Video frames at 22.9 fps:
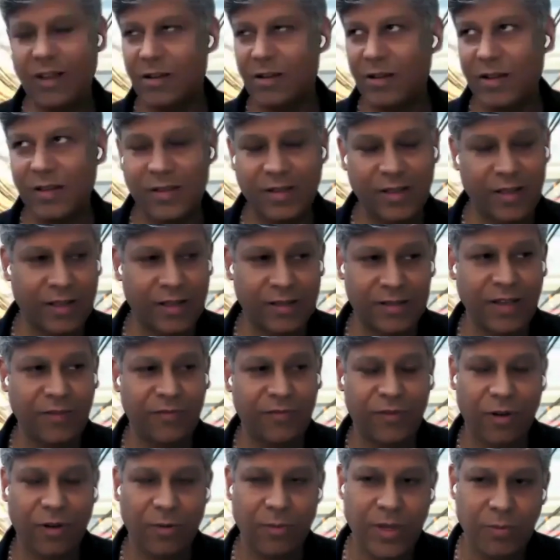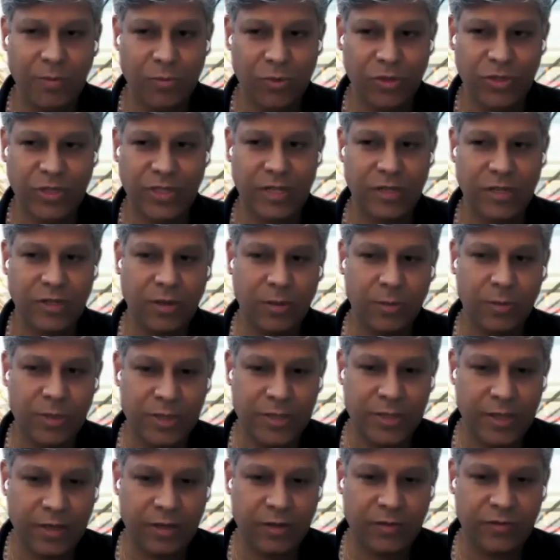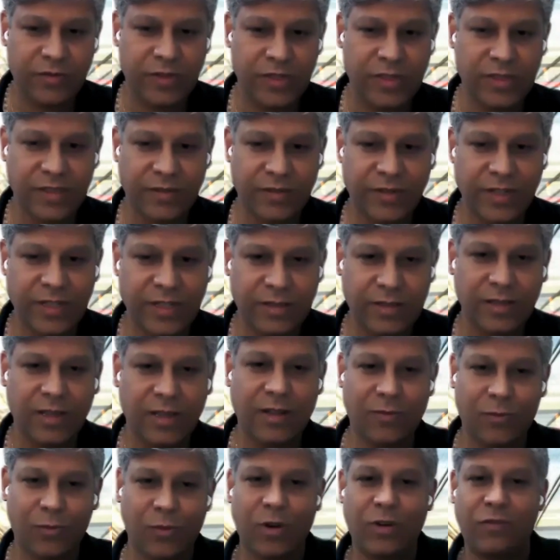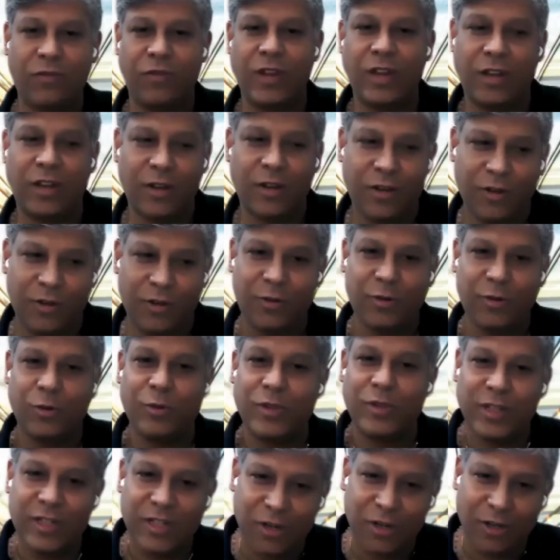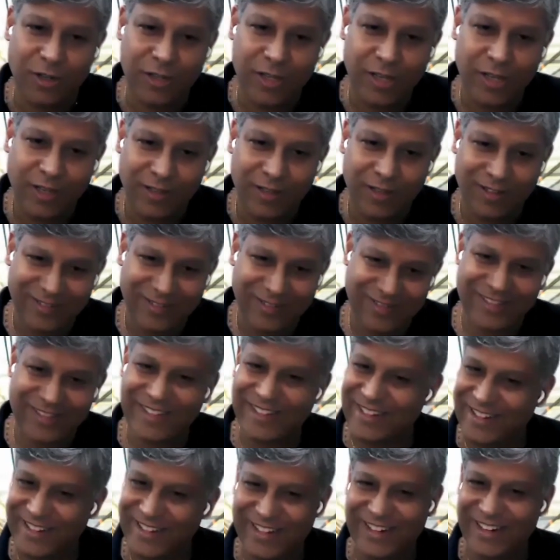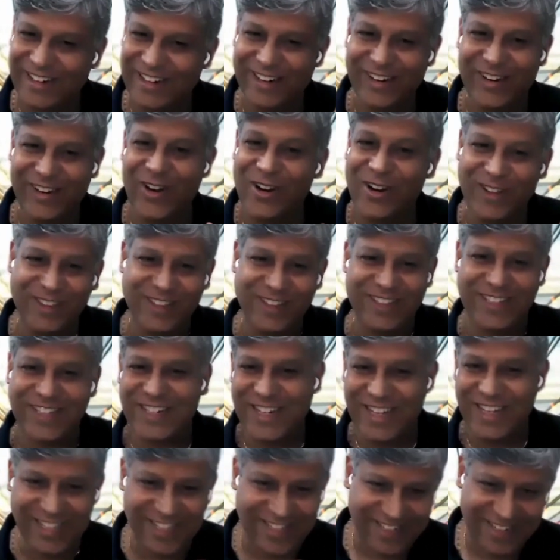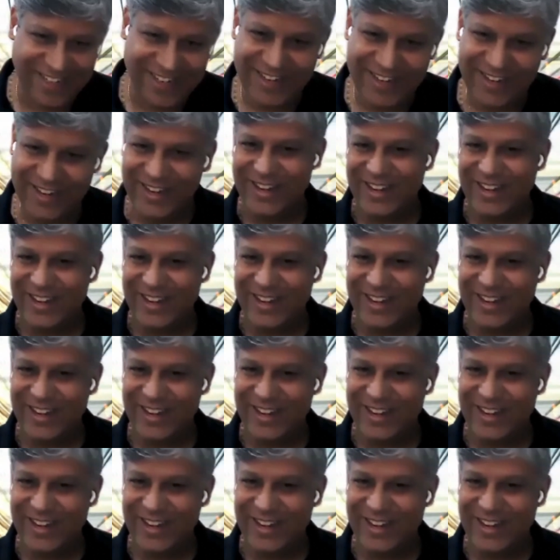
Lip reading: Yeah, see, for me, most enjoyable thing of these events are what we do the talking, not on the stage,